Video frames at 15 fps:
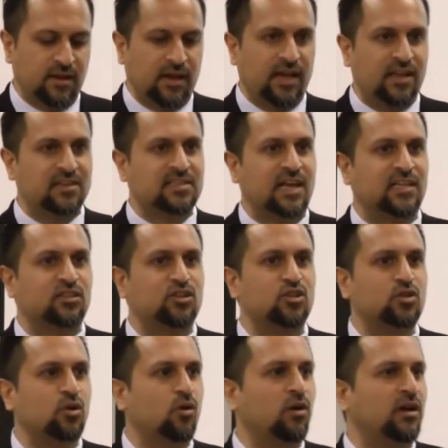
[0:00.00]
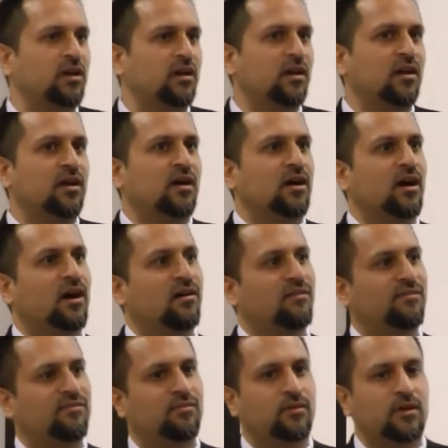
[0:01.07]
It is like the story
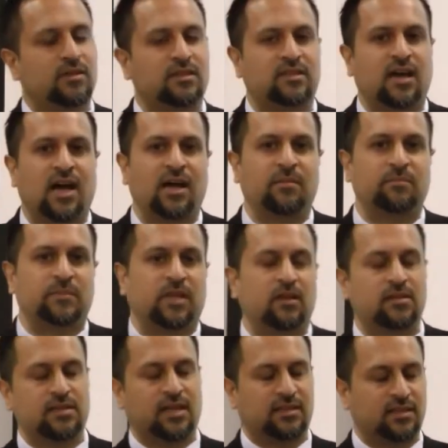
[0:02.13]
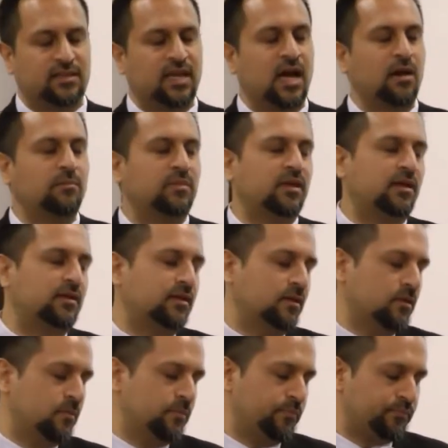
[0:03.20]
of the time, it is like the time that
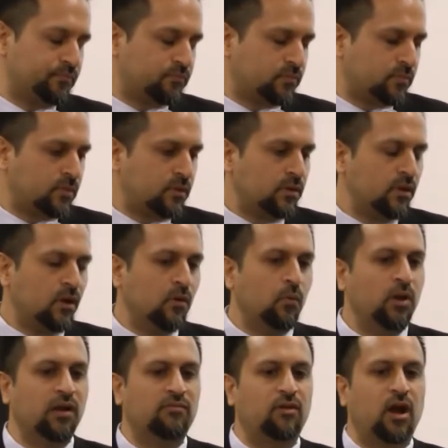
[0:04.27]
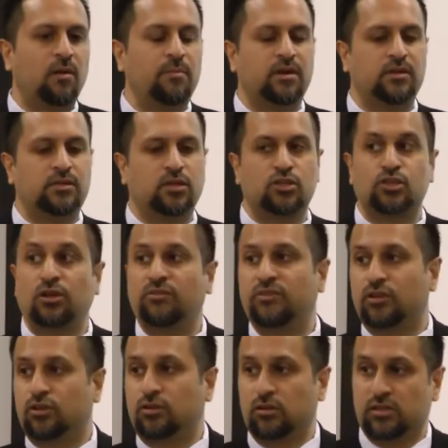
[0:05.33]
one of Rabia's
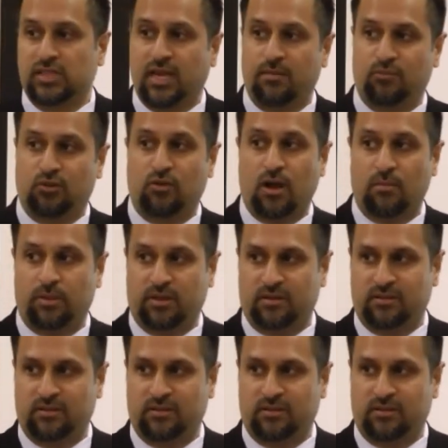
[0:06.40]
servant girls came to Rabia